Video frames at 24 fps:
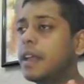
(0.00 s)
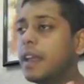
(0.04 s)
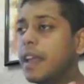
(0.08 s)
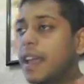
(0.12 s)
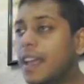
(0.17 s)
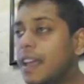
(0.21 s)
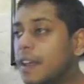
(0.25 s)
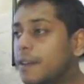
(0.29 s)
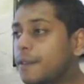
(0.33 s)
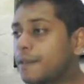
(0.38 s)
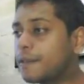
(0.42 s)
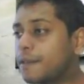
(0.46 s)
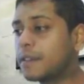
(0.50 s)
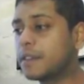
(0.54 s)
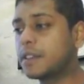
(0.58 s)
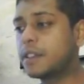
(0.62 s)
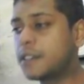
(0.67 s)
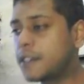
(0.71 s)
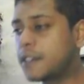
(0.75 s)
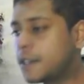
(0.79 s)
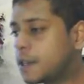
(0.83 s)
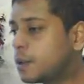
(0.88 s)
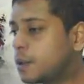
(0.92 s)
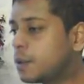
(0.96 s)
If
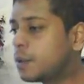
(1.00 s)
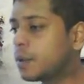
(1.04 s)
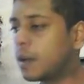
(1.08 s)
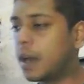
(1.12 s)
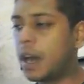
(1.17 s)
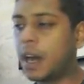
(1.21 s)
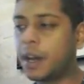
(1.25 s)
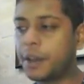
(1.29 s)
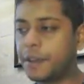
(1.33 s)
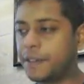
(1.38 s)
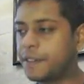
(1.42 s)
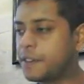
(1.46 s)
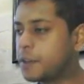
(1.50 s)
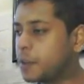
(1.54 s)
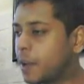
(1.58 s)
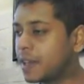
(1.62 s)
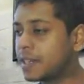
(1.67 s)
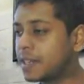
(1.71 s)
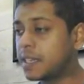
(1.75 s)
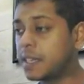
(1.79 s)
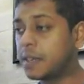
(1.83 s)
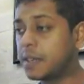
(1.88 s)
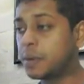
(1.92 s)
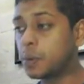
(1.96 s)
2 out of
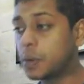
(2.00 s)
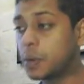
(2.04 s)
20